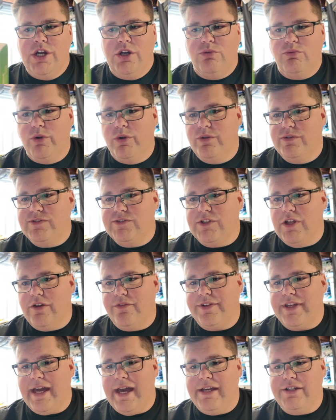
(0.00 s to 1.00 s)
routes,
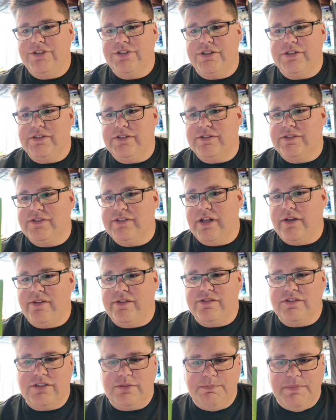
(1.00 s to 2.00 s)
notifications, tell
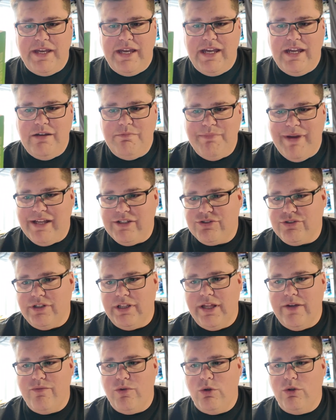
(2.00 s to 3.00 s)
you speed, battery
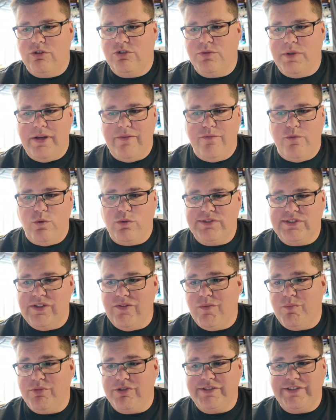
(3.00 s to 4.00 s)
level,
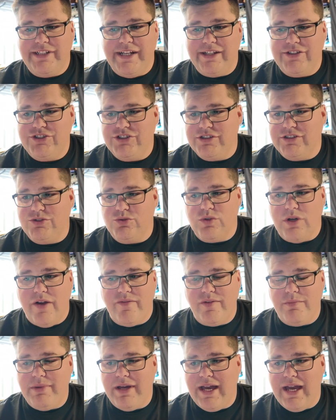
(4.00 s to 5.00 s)
24/7 protection,
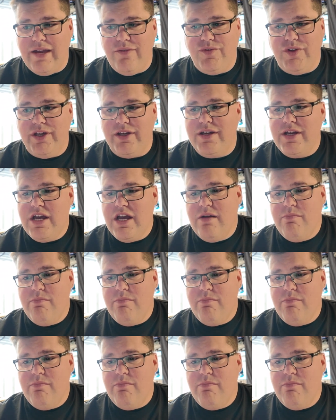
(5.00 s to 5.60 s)
driving behaviour,